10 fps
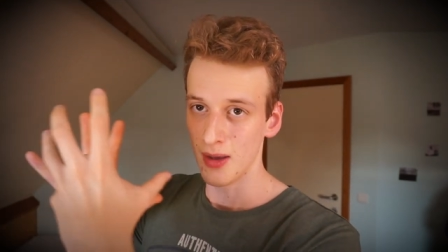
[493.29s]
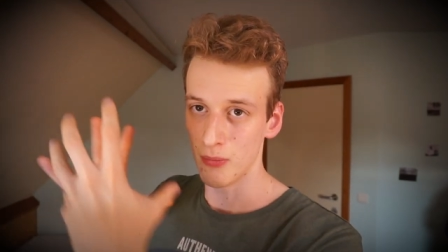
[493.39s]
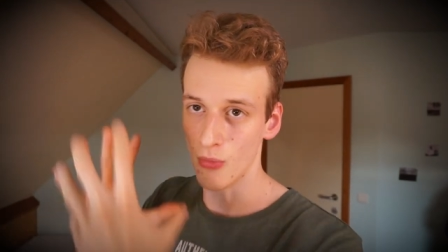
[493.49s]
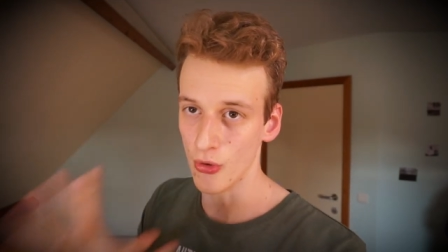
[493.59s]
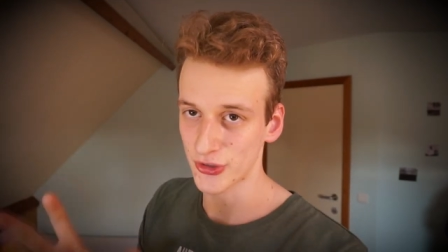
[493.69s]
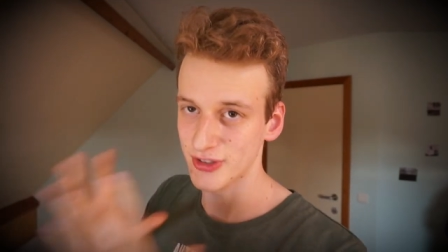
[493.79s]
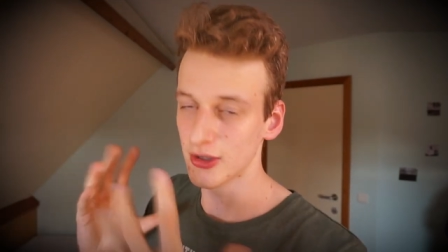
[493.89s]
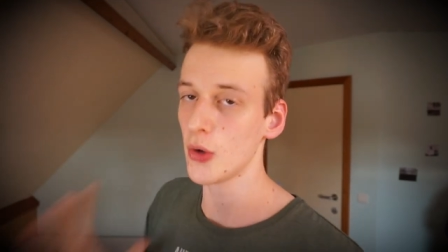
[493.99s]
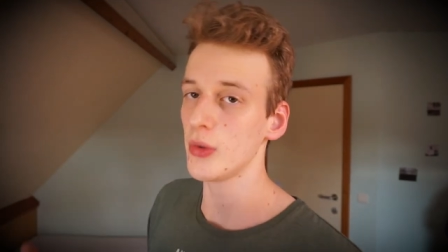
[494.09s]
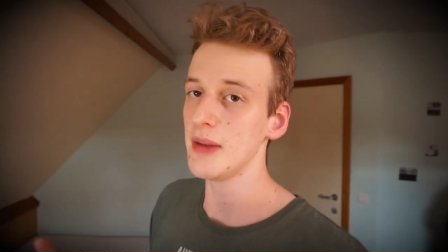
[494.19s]
more
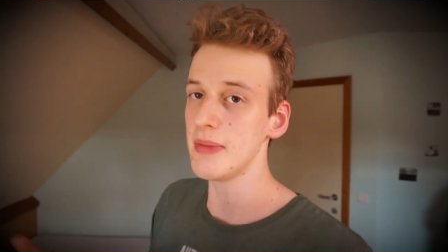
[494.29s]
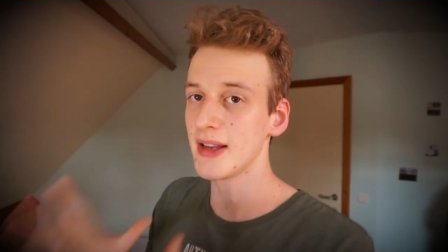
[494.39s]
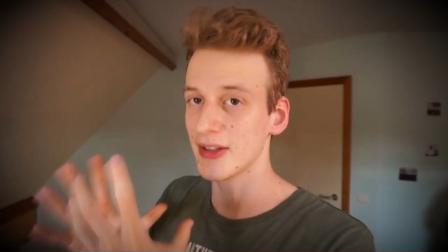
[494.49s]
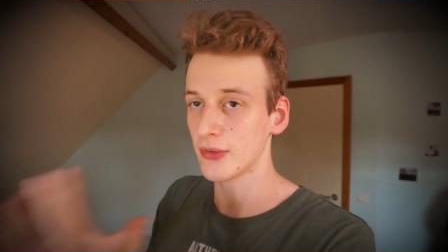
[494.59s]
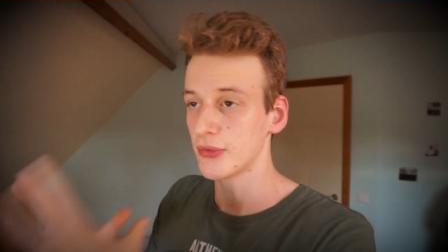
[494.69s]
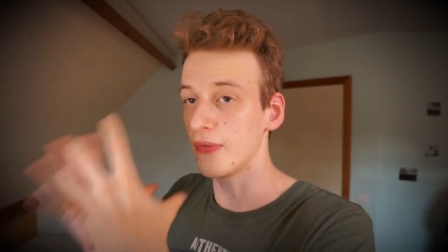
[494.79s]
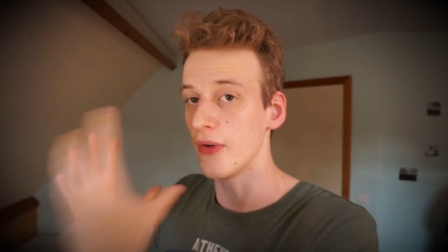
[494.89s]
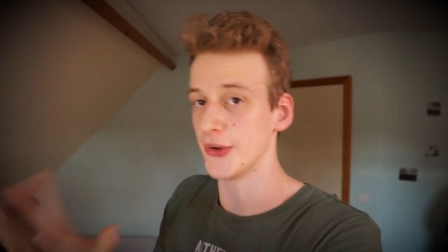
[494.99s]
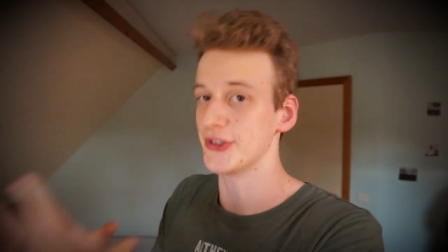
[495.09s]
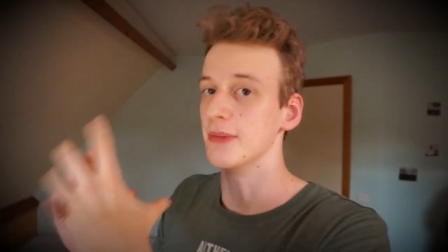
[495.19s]
slowly, because of the
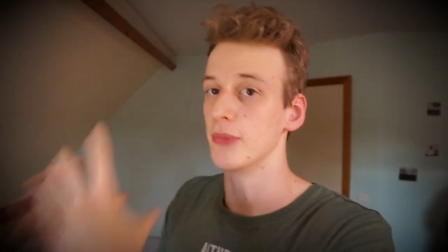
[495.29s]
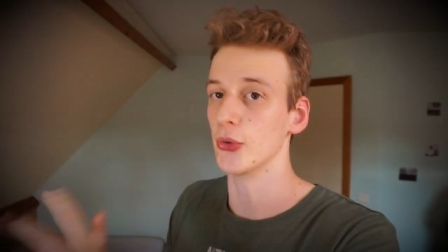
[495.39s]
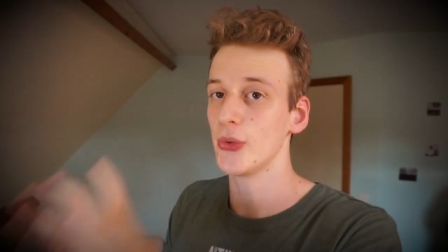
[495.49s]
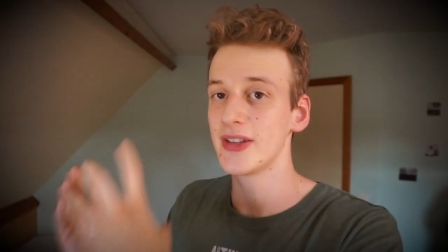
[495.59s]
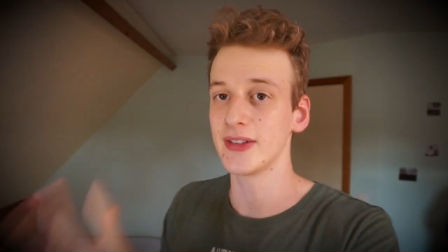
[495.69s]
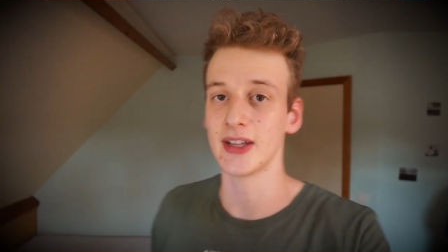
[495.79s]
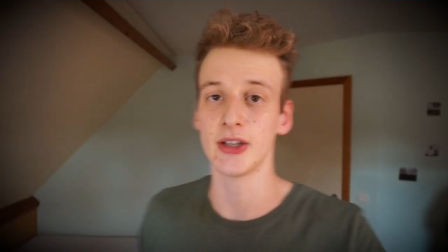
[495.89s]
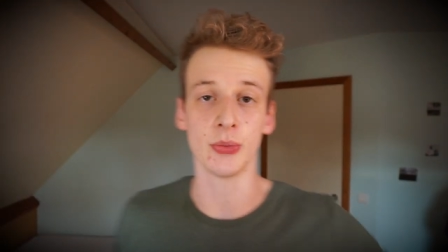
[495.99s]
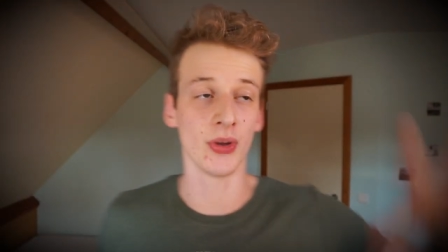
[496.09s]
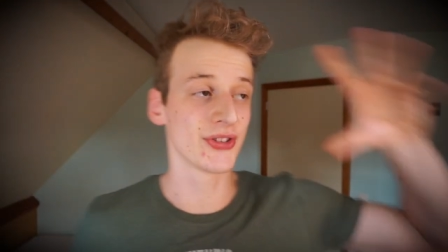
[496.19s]
very simple reason that
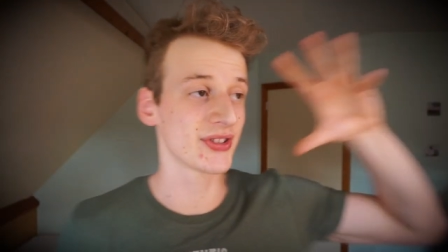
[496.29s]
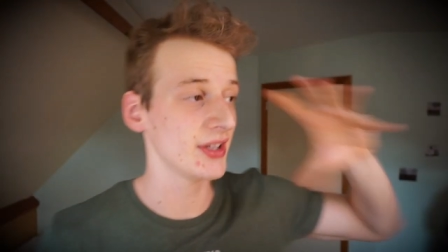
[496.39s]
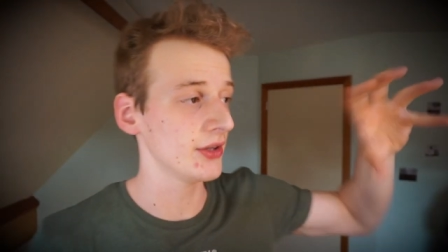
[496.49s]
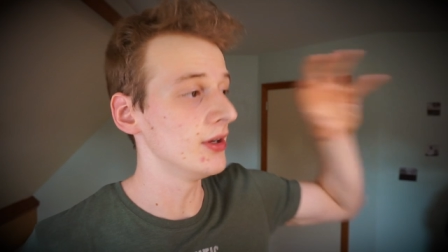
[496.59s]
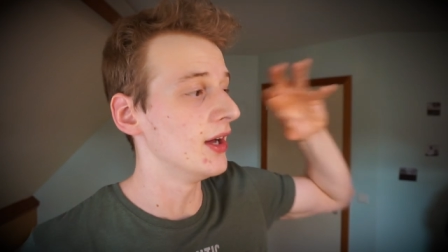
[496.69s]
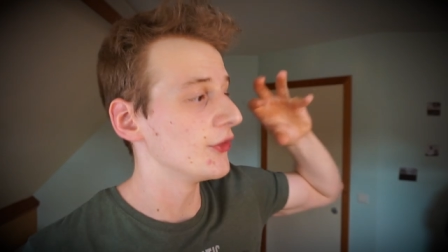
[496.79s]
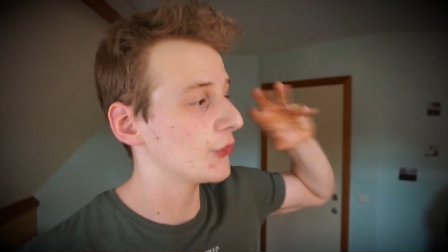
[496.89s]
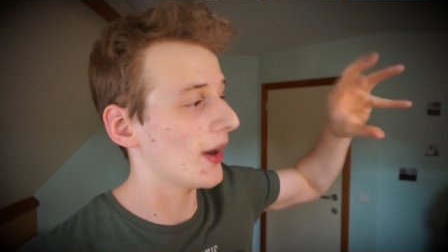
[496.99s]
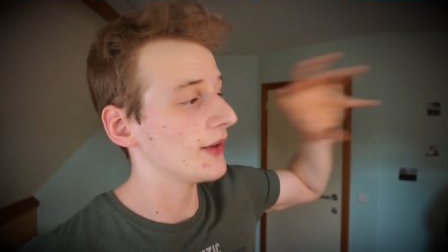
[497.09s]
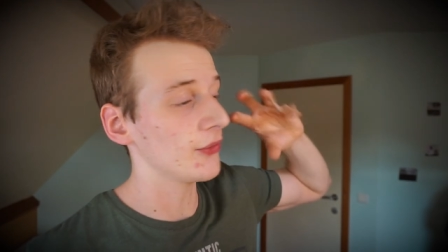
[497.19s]
it will still
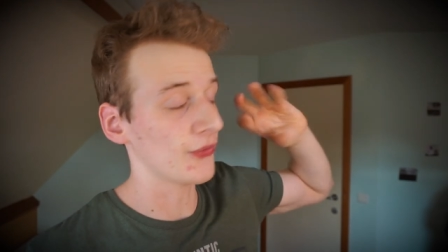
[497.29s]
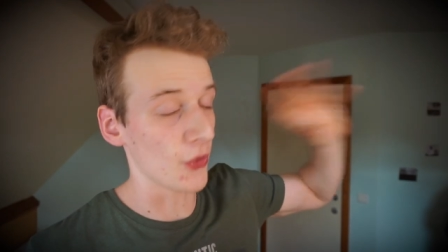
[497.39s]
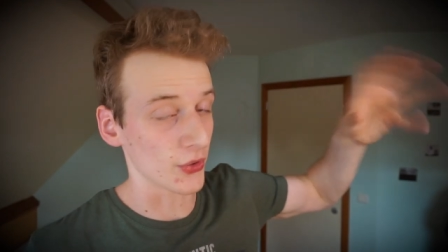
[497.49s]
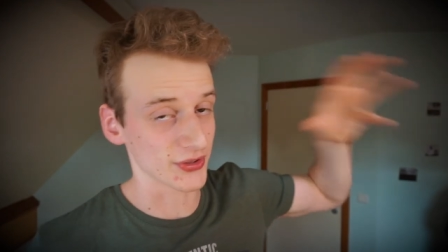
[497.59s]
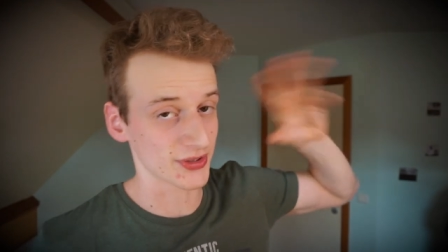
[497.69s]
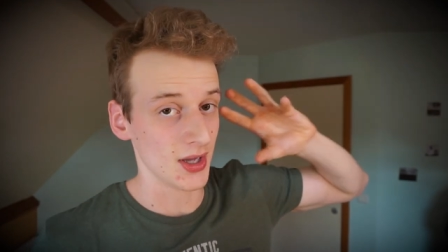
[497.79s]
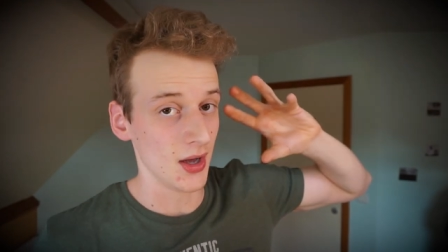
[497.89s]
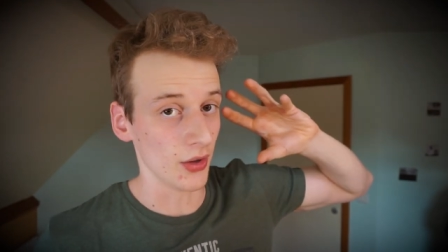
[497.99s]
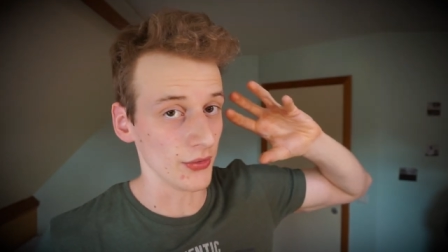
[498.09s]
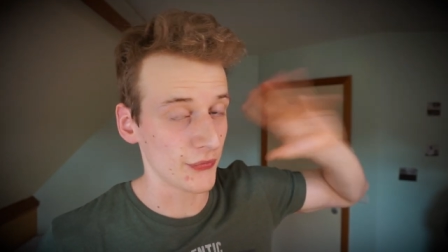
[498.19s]
try to focus
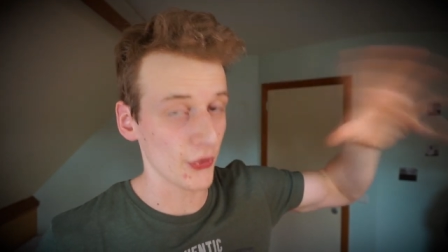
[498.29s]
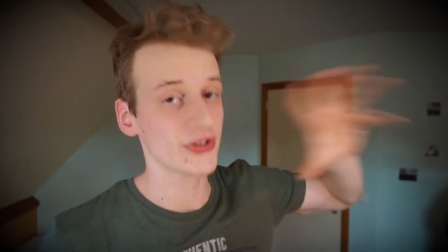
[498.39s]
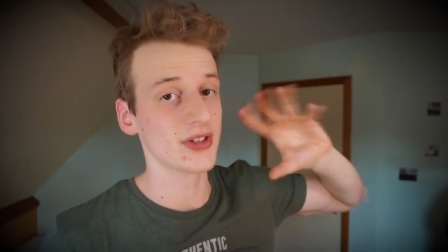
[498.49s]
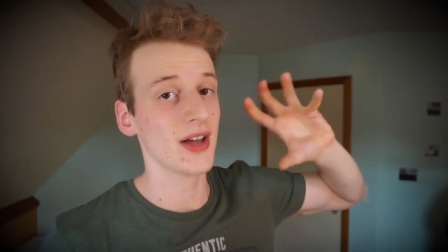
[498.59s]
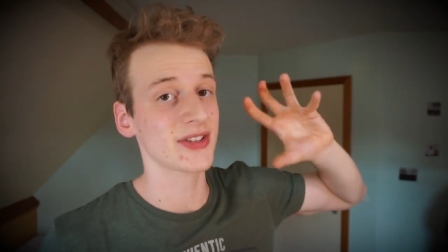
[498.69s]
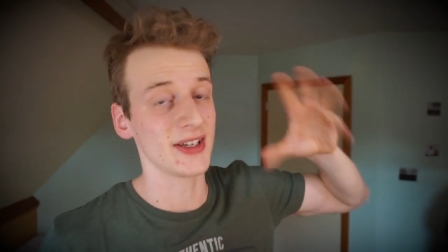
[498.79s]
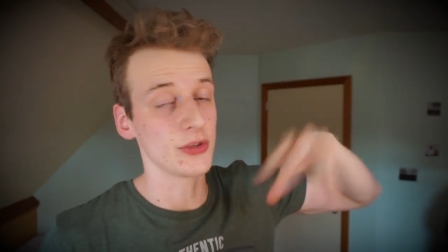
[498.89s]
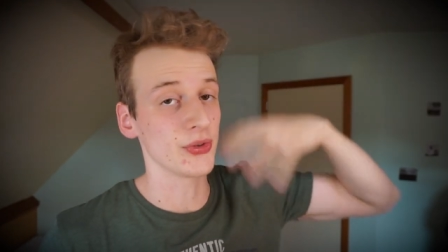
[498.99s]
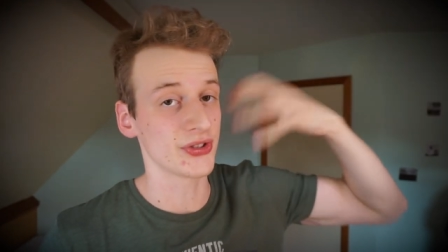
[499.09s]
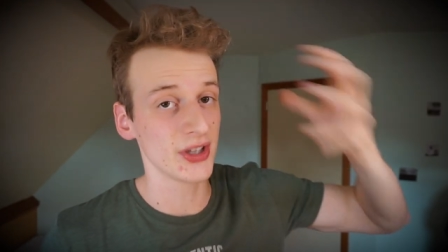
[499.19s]
on the first task and it
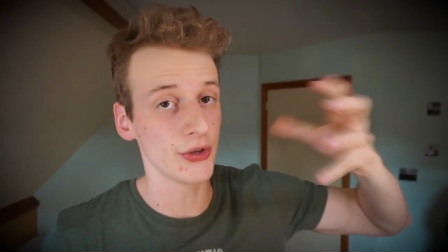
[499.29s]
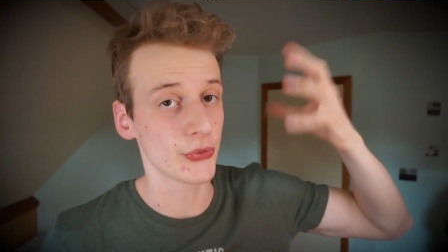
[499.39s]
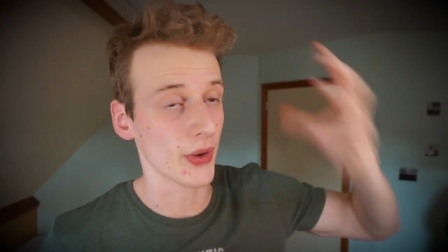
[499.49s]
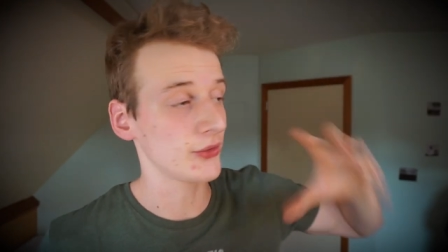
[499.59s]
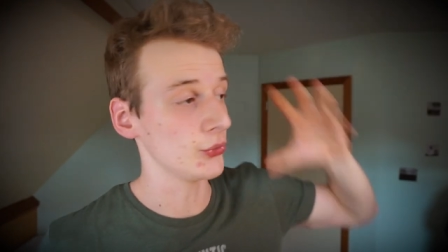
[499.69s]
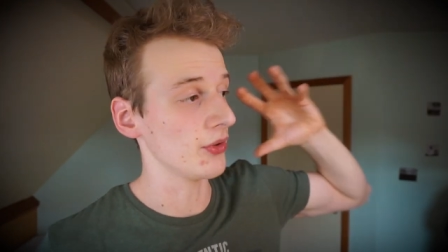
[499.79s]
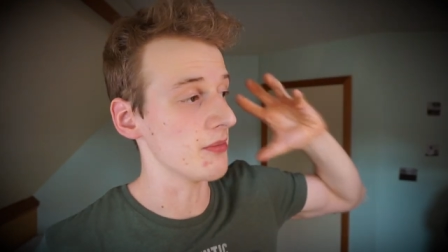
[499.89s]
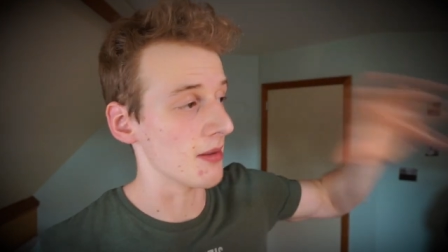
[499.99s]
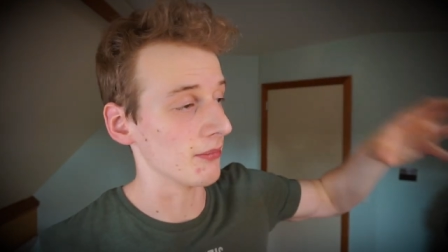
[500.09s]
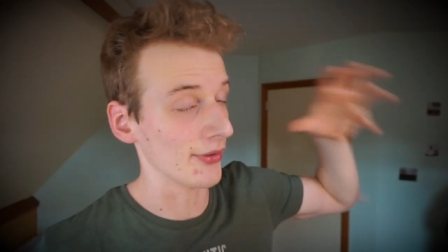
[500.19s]
will still try to
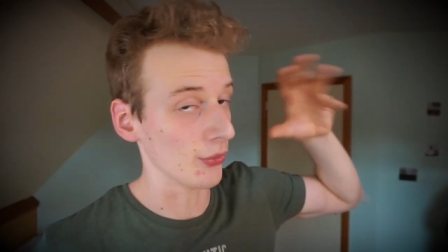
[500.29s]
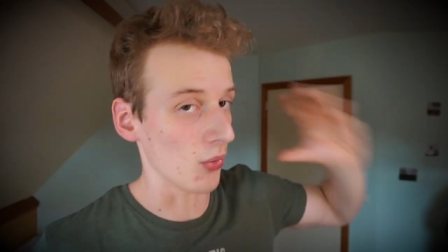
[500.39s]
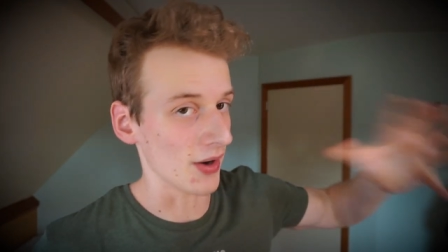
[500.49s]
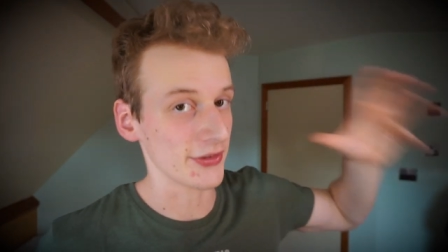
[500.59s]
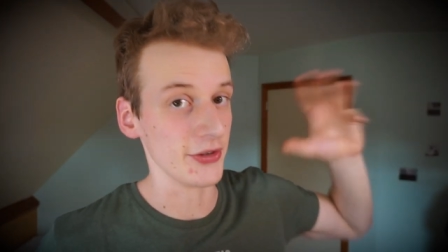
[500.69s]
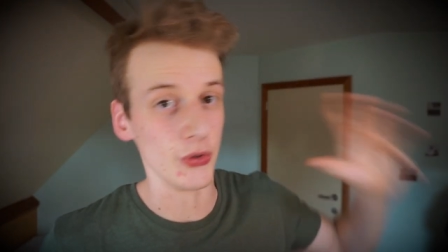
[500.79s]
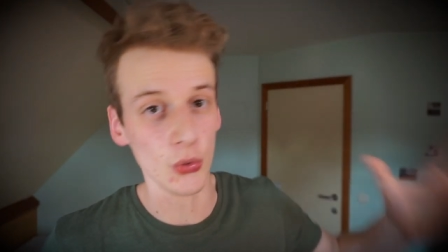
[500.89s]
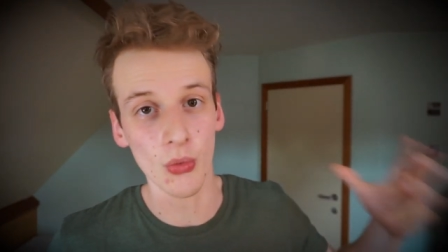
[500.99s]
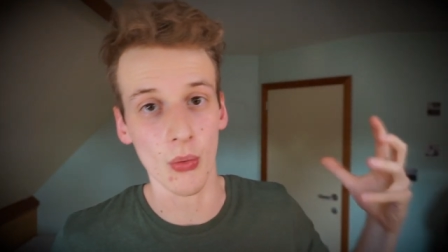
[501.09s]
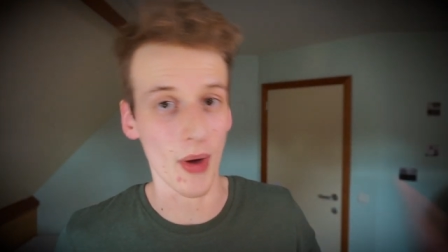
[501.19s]
remember what you
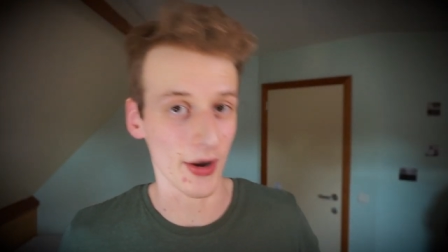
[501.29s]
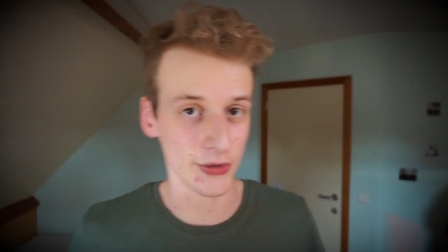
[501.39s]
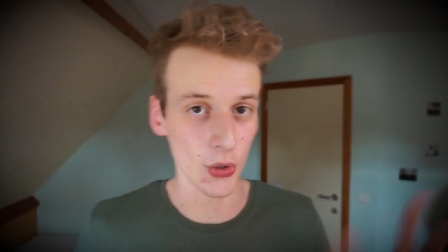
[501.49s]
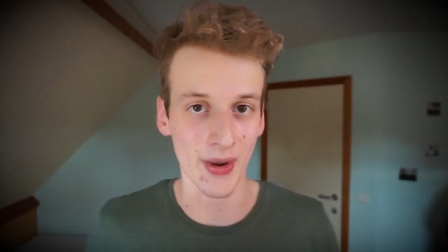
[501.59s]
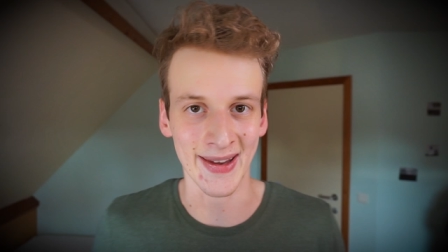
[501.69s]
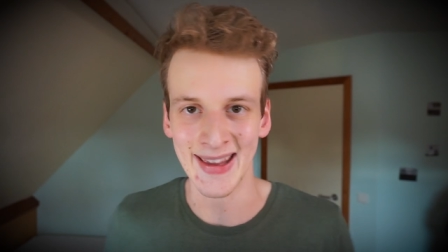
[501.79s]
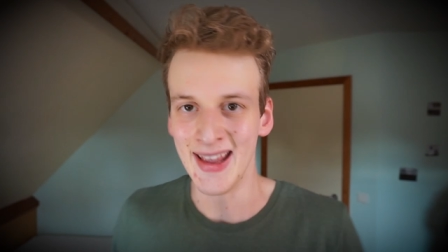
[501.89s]
were doing.